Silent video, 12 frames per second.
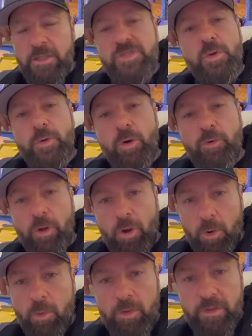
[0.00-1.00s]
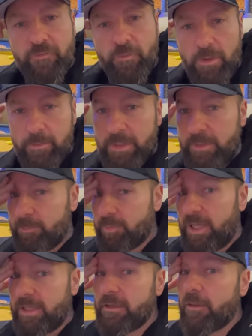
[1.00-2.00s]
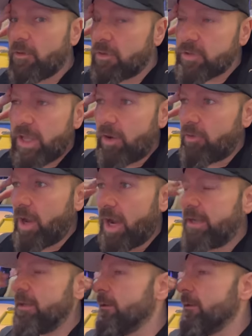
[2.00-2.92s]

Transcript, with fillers: So we don't know if we're gonna be playing the other 100K or not.